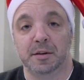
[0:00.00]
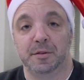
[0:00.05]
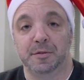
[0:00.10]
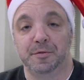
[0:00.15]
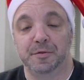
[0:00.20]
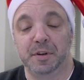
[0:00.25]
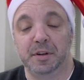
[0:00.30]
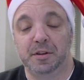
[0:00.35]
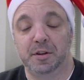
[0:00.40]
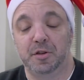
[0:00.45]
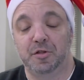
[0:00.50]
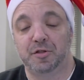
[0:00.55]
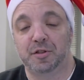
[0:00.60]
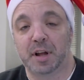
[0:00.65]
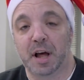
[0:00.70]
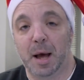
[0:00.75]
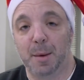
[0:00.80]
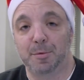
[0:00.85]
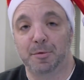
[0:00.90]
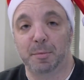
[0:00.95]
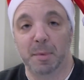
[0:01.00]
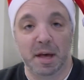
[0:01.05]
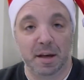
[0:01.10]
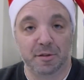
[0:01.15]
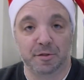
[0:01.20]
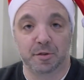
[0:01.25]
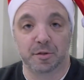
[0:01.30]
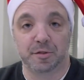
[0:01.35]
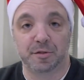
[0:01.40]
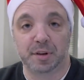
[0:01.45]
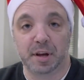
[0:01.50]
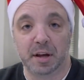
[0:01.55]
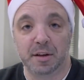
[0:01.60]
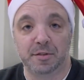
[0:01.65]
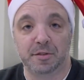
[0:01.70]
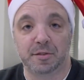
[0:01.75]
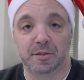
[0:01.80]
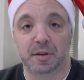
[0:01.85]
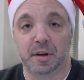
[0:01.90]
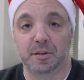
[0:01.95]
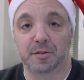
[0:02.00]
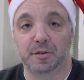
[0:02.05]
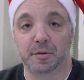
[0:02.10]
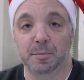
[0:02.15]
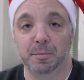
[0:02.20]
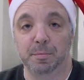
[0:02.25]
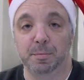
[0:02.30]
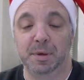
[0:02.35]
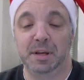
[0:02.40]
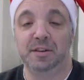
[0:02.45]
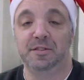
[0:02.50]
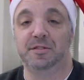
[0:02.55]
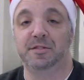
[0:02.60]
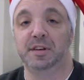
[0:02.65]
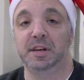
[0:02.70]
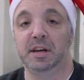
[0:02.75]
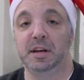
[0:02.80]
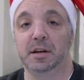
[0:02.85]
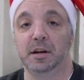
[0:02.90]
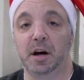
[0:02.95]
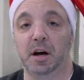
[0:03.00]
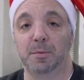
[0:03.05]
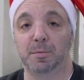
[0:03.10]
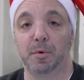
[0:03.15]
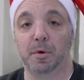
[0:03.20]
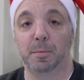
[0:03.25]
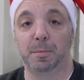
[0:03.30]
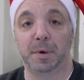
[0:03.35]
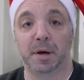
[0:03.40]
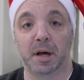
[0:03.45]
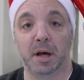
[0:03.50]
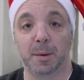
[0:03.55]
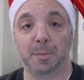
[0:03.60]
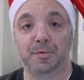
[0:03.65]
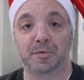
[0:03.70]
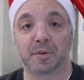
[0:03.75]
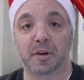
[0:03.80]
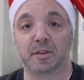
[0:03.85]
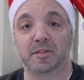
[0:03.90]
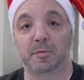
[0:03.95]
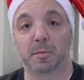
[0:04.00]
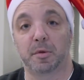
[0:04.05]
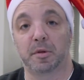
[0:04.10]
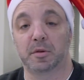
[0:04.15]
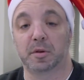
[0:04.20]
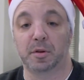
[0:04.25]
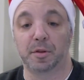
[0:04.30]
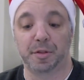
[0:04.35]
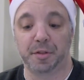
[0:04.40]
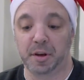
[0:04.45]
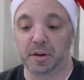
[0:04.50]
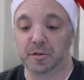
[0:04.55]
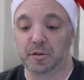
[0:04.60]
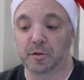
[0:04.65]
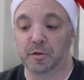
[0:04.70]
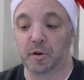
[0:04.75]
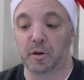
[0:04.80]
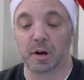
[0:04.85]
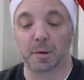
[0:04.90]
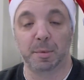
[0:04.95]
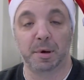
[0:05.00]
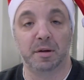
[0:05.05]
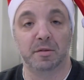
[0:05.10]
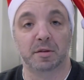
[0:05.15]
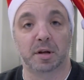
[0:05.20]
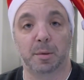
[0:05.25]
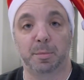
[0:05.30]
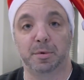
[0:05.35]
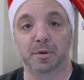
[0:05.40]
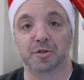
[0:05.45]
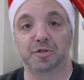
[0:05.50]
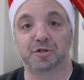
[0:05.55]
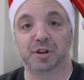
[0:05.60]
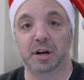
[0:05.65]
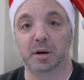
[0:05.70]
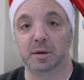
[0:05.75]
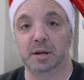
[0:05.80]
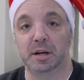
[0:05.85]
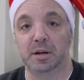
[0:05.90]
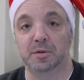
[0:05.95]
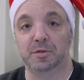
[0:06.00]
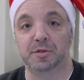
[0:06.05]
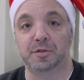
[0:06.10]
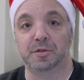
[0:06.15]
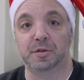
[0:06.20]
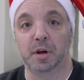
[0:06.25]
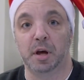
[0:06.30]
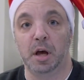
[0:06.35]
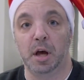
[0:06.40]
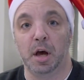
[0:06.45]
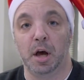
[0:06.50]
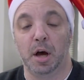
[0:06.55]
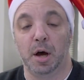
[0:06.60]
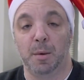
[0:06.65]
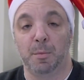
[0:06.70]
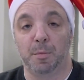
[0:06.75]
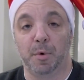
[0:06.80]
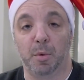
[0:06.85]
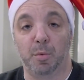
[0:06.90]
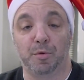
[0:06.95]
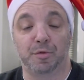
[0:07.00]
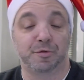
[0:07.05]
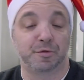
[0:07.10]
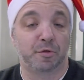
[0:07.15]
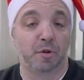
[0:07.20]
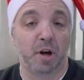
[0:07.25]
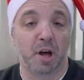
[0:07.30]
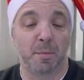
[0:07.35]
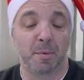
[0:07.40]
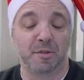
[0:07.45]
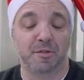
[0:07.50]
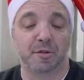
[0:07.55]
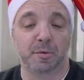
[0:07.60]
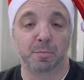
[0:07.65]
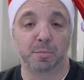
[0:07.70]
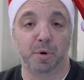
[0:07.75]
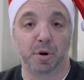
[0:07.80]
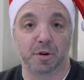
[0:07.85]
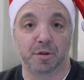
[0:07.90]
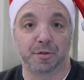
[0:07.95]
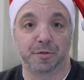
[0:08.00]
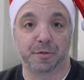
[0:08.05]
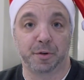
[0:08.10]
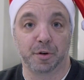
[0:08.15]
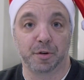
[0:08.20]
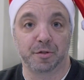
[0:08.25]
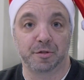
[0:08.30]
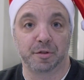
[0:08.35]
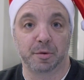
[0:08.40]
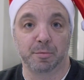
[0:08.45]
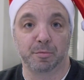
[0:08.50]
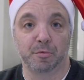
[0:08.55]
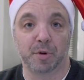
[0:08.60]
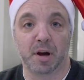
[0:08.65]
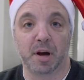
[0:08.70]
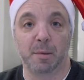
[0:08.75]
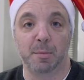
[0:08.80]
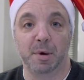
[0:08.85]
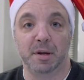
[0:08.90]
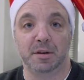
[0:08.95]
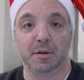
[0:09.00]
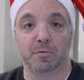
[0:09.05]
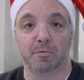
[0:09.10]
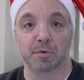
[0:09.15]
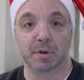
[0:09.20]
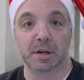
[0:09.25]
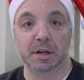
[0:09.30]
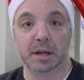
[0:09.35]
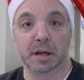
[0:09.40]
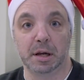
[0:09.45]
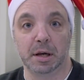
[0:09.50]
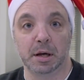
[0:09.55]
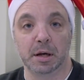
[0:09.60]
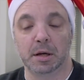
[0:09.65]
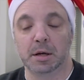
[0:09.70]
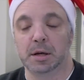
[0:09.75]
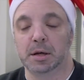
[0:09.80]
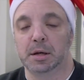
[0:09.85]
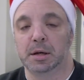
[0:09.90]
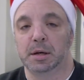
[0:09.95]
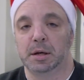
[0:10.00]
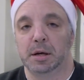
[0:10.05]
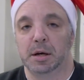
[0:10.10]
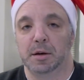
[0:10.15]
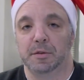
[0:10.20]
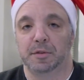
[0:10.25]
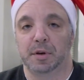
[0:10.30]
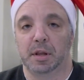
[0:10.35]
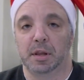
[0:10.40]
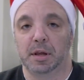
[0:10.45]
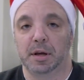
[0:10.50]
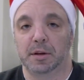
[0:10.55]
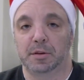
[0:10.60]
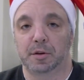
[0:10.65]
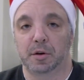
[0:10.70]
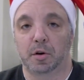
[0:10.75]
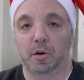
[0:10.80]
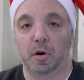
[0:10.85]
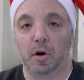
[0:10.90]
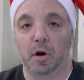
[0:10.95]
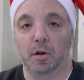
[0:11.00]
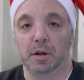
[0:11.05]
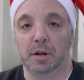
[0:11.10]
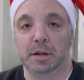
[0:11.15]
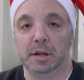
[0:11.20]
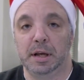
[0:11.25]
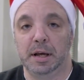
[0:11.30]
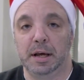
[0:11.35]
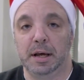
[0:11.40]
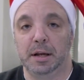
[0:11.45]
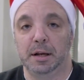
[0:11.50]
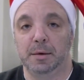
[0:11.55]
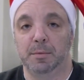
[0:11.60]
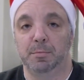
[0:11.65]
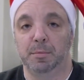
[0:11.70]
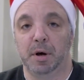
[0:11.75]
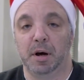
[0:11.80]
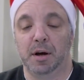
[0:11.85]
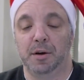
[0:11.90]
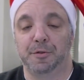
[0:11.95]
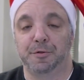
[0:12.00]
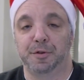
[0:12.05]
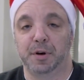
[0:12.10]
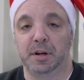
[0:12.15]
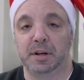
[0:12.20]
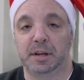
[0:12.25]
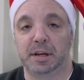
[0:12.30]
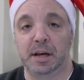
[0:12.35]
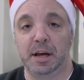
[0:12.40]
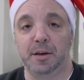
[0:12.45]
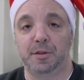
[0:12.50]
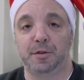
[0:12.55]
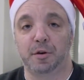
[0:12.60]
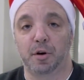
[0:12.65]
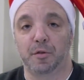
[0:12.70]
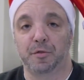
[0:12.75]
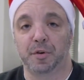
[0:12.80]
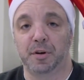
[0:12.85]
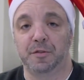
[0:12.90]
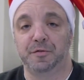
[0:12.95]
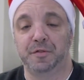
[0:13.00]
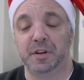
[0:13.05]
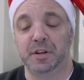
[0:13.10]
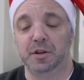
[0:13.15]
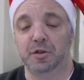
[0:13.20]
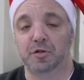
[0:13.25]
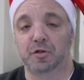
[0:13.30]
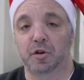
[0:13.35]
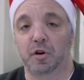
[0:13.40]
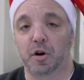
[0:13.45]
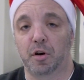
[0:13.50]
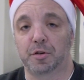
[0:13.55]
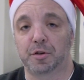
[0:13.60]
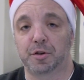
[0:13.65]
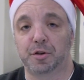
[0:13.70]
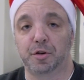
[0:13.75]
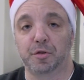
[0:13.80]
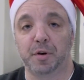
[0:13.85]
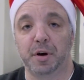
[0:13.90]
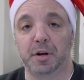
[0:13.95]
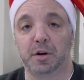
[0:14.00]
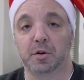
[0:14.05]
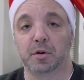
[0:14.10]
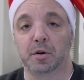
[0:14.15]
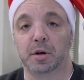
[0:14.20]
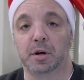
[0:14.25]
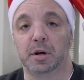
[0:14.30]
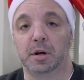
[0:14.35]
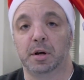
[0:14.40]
vintage Topps master sets. Got some PC and oddball pickups. Got some other little things to talk about, a couple of shout outs. But we'll talk about some books first, some recommended reading, as I like to call it. And my friend Keith over at Vintage Card Curator